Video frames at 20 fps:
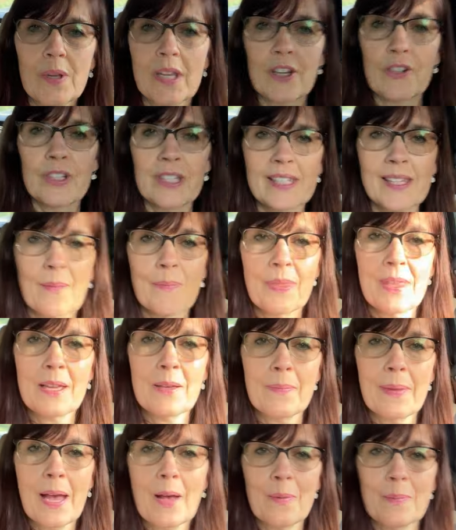here's something
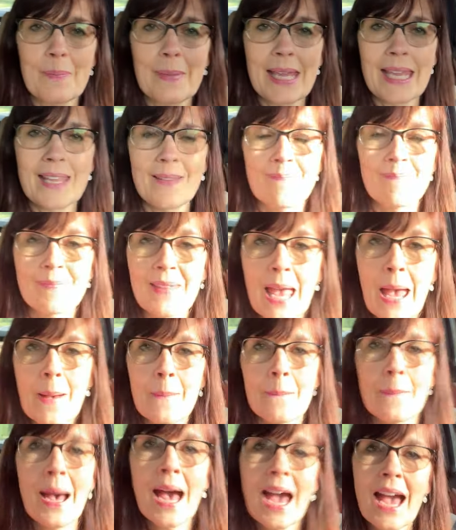about me.
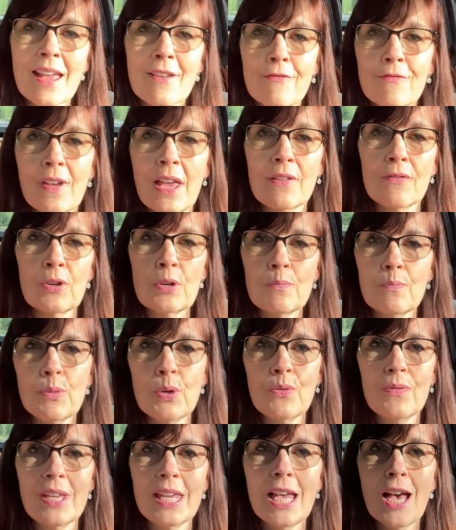My favorite
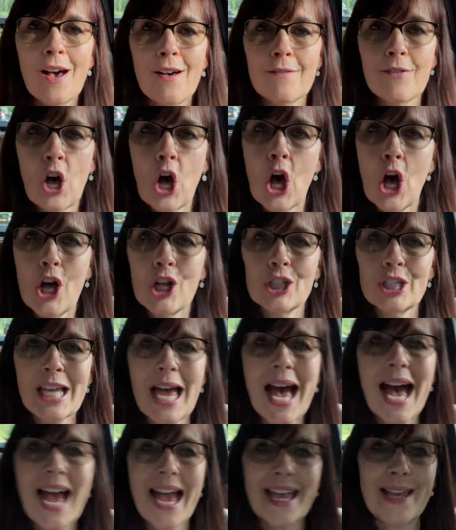movie of all
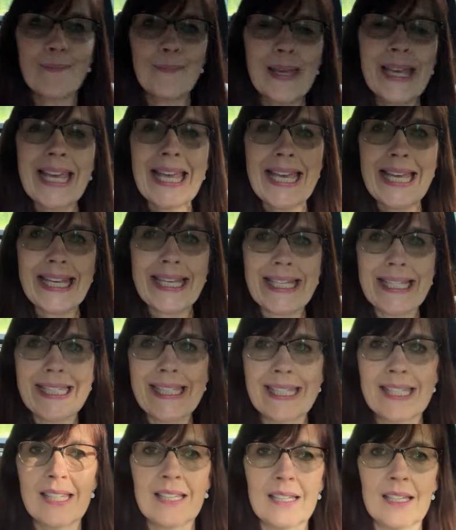time
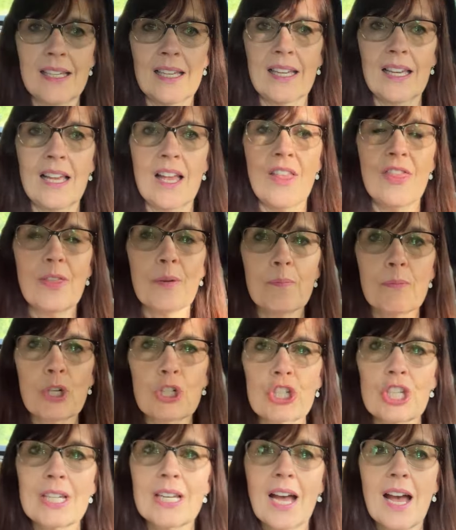is the
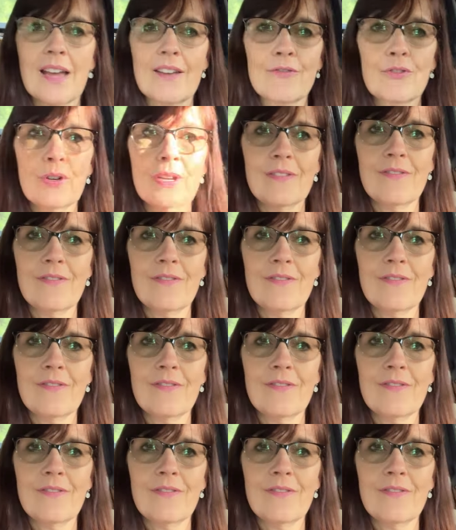Merchant Ivory